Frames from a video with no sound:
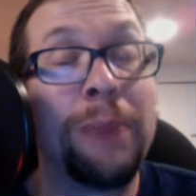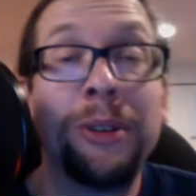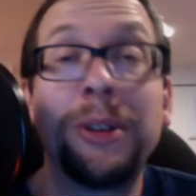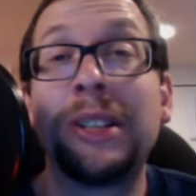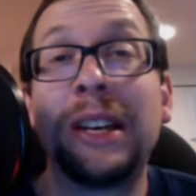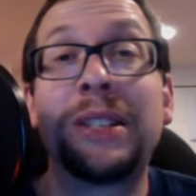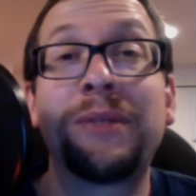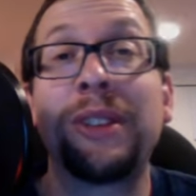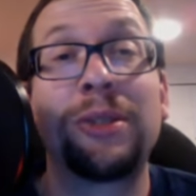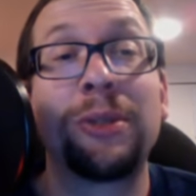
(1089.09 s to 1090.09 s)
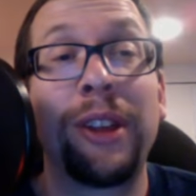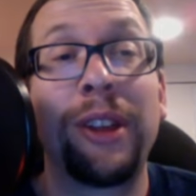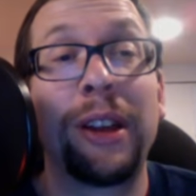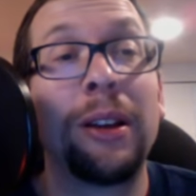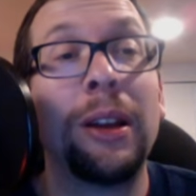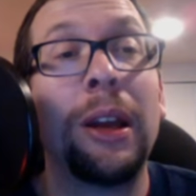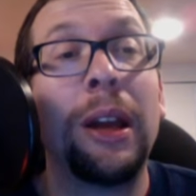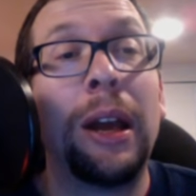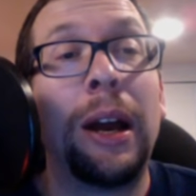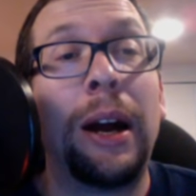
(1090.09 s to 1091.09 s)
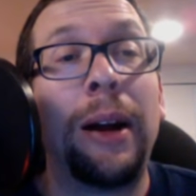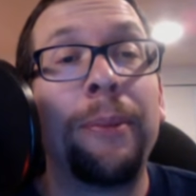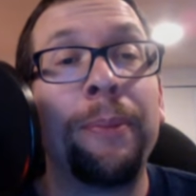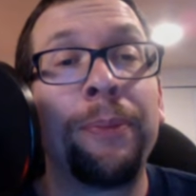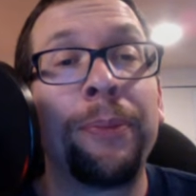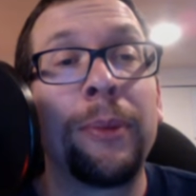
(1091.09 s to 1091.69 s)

you can test for this sort of thing. Um,